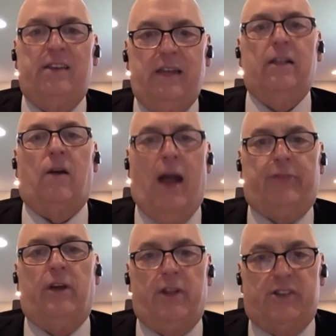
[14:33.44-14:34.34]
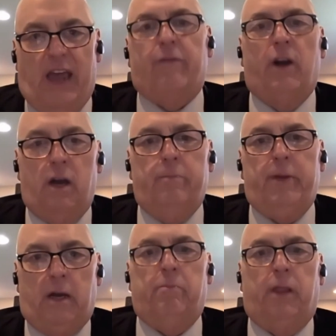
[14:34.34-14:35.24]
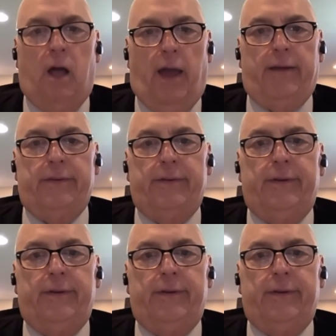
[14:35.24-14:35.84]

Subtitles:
There's not a dealer out there that's ever going to be compliant.